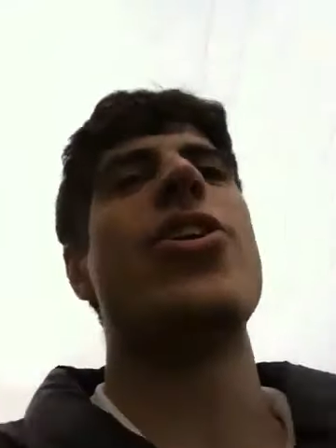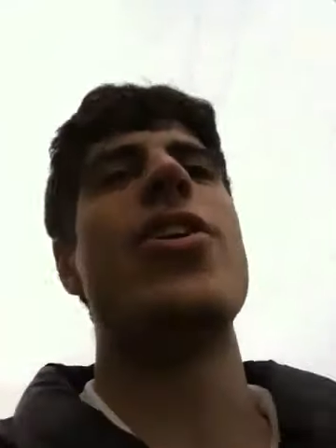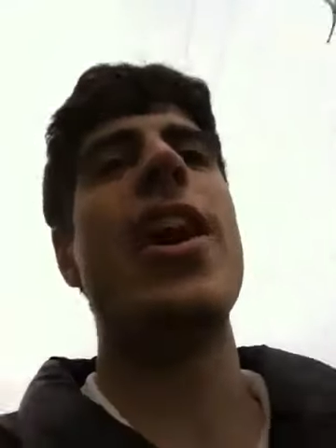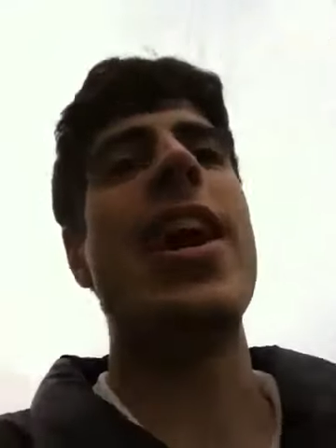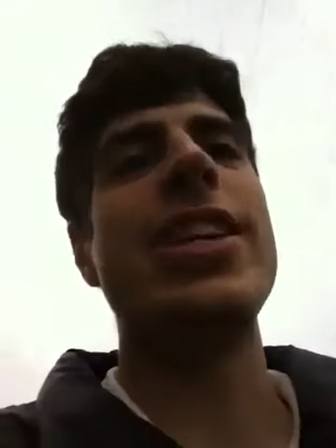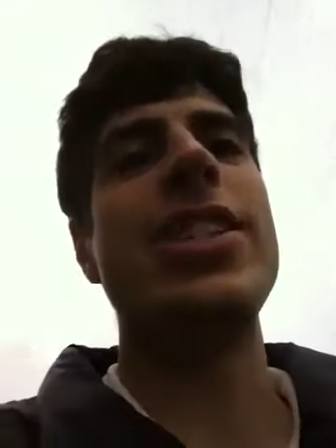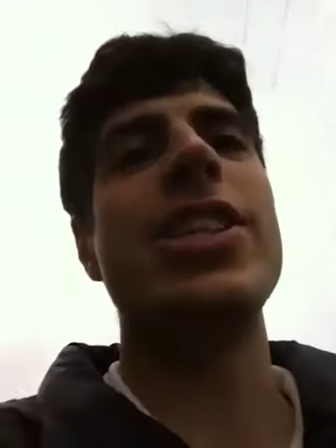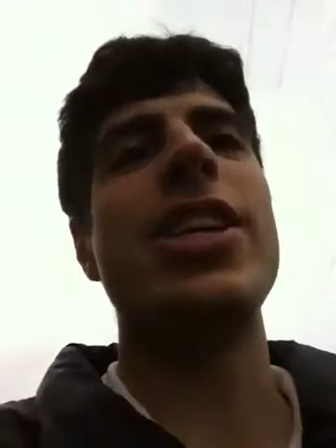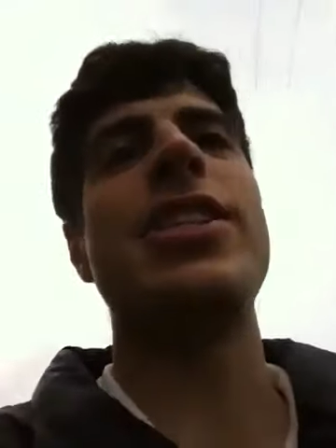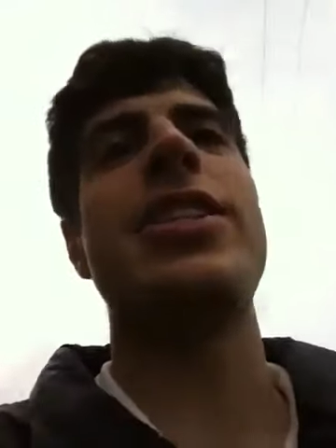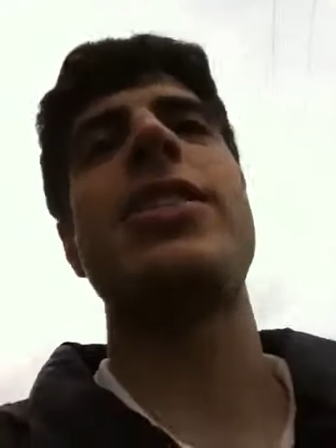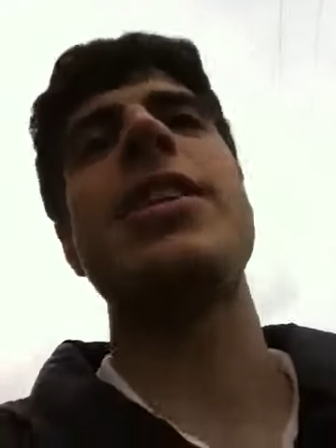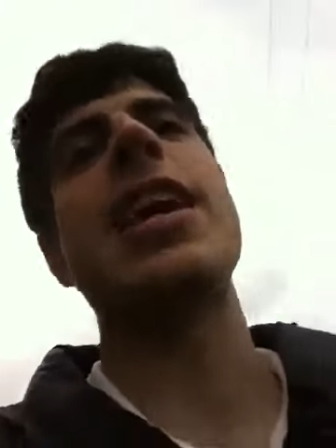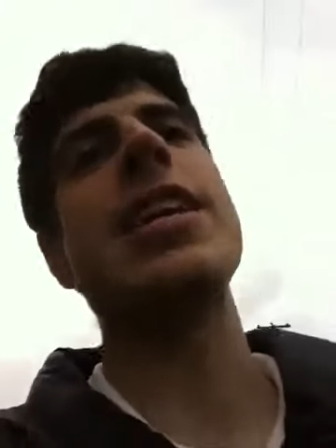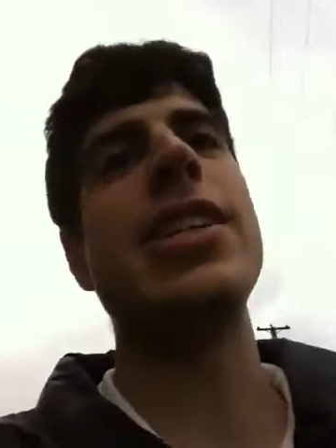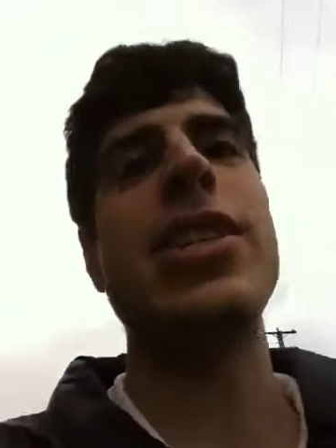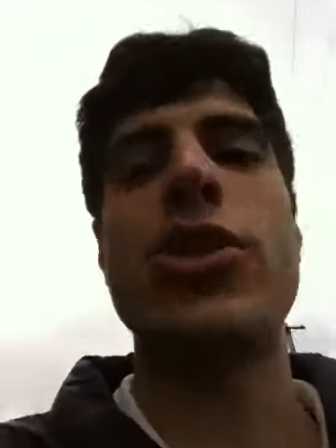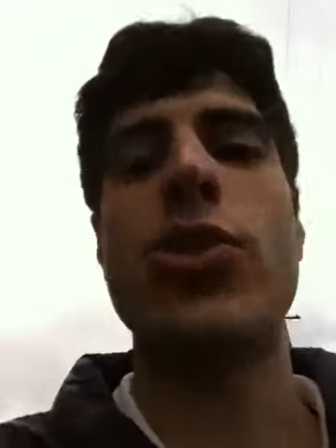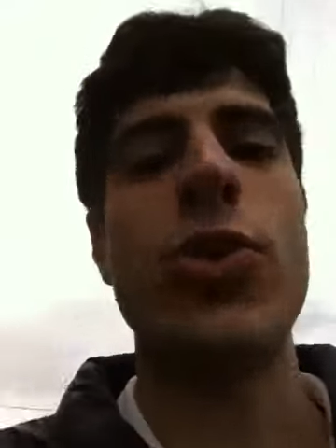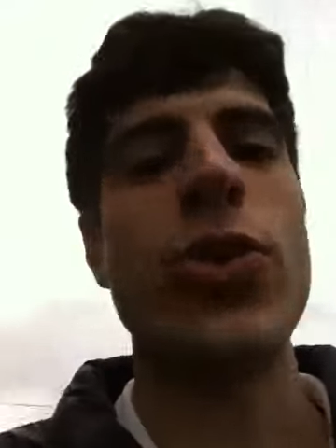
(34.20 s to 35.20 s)
know, I just
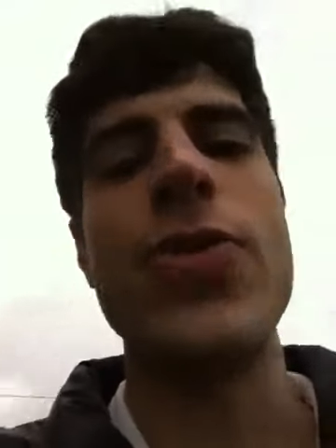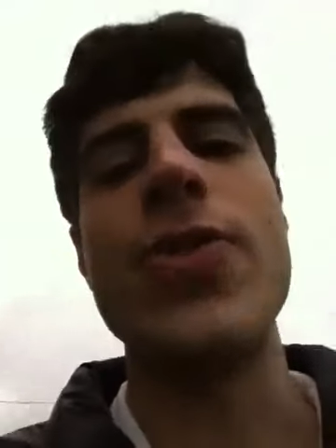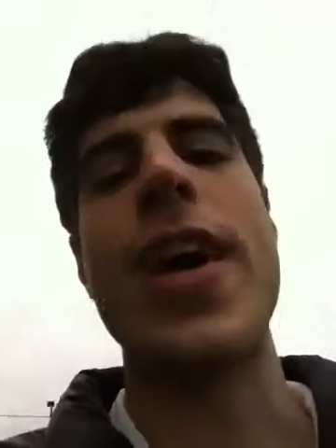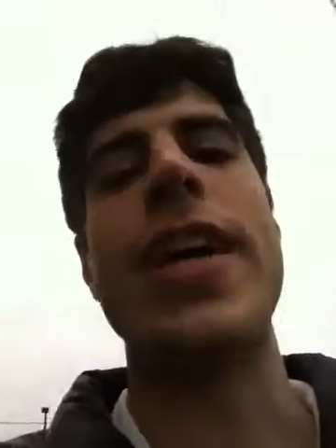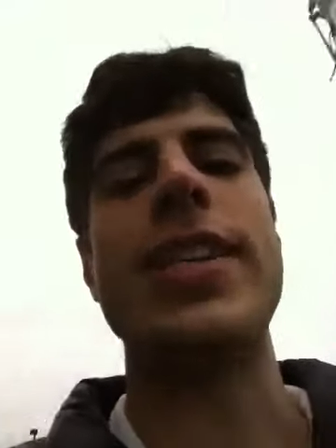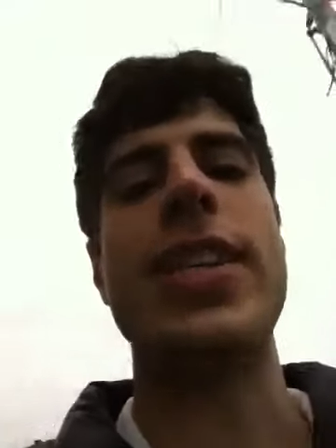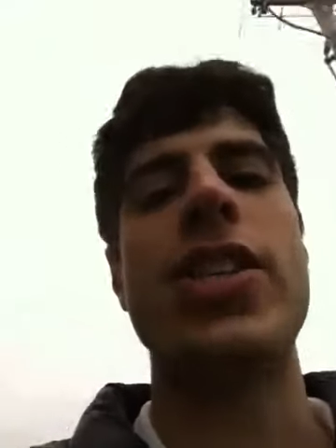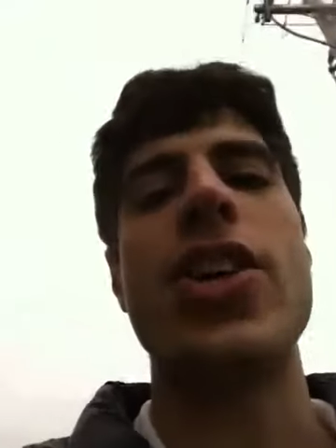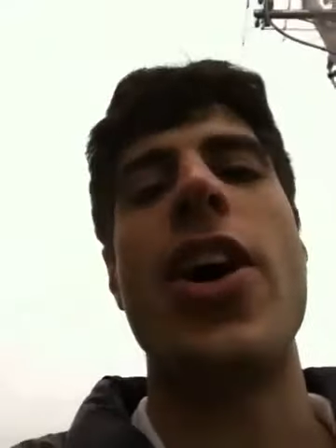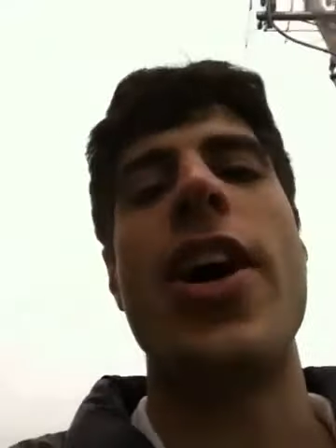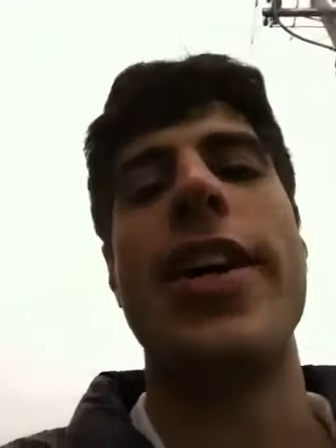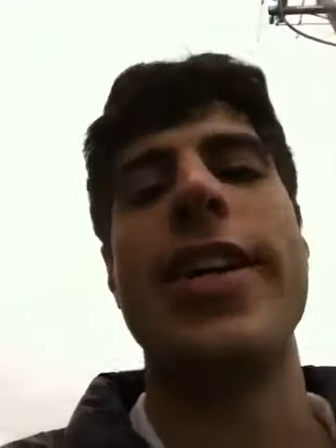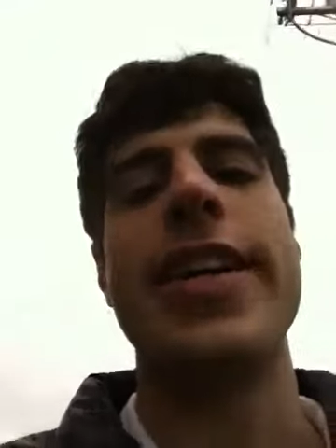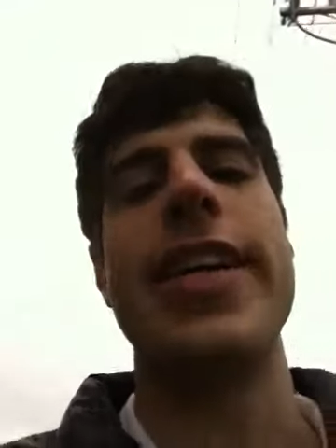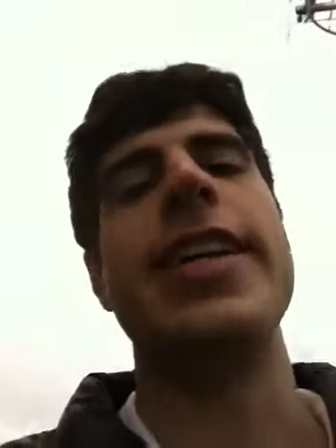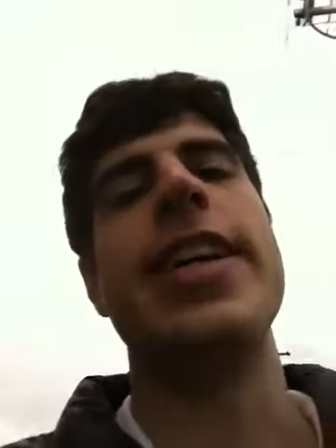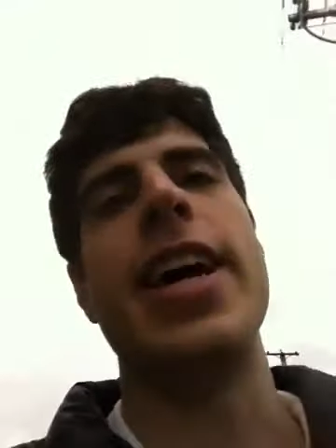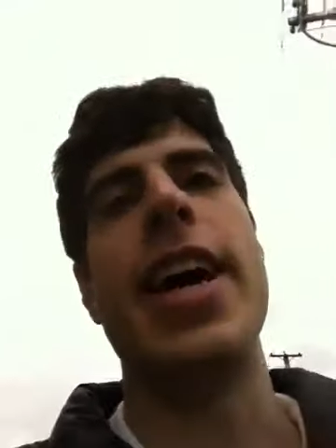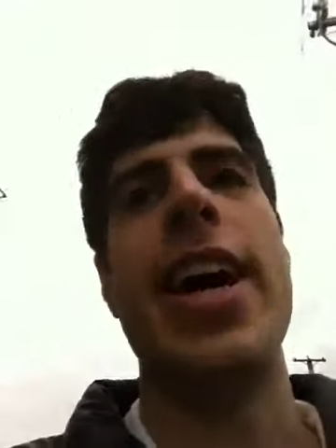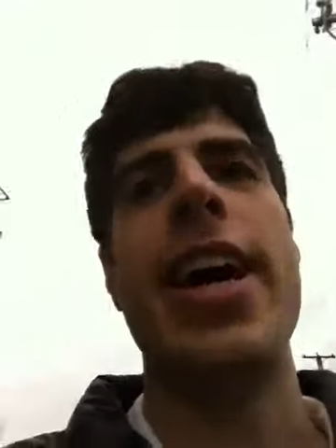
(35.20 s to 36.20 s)
I just ruined that song,
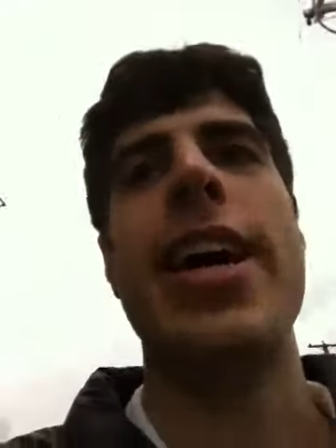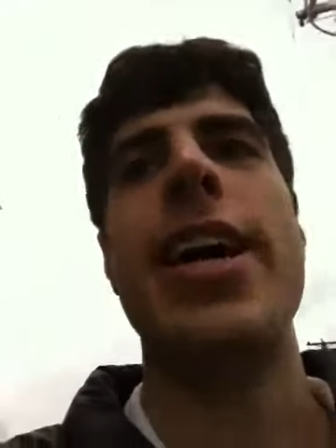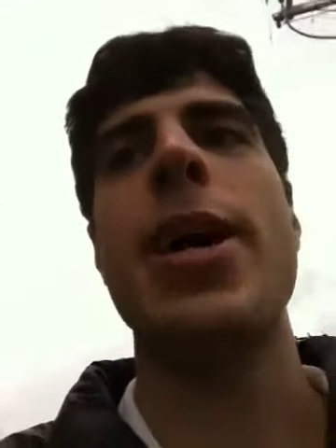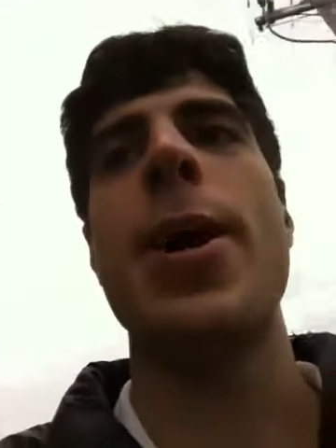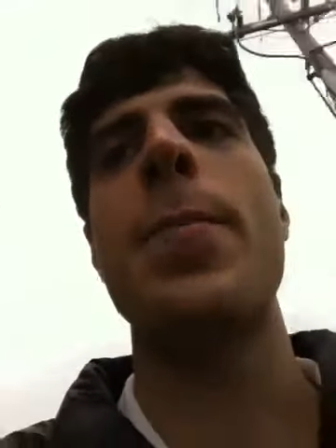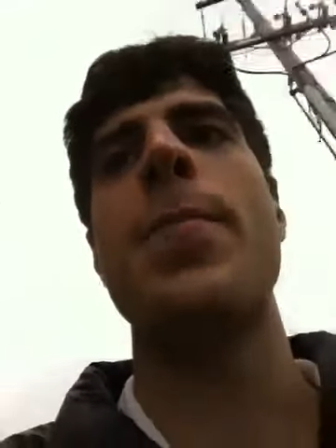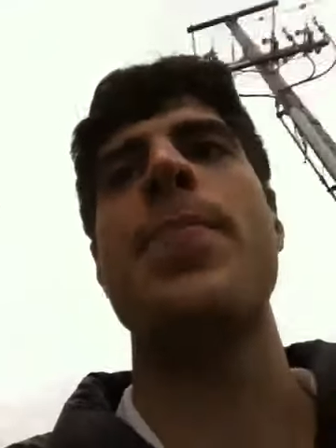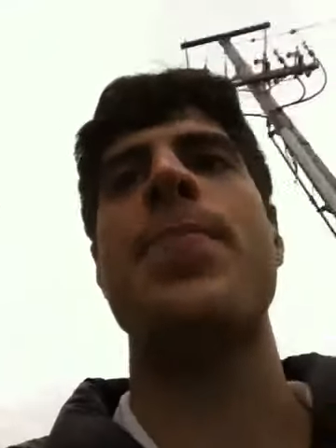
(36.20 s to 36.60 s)
didn't I?